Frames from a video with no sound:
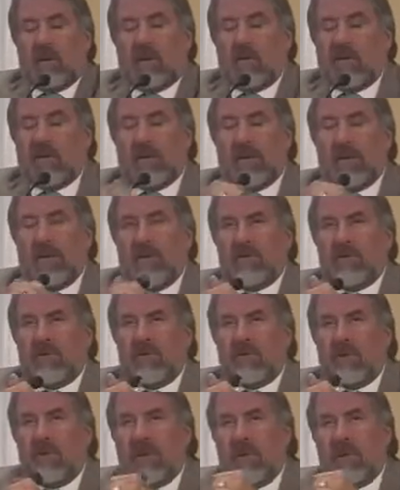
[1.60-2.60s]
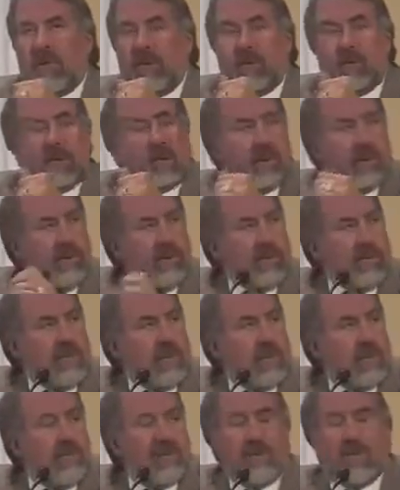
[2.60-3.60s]
Thank you, Mr. Chairman and committee
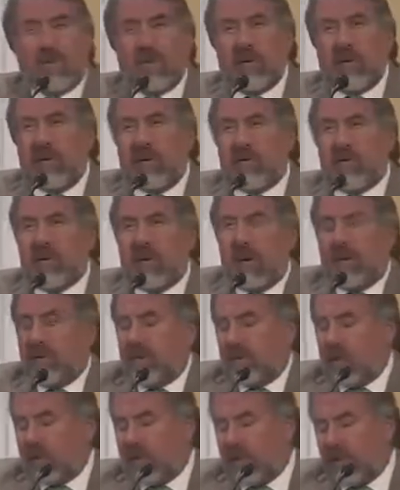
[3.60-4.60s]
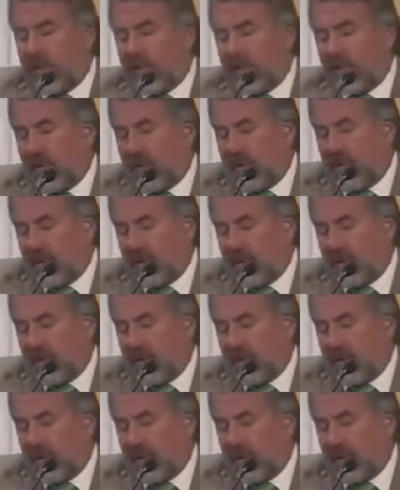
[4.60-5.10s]
members, for the time to appear in front of you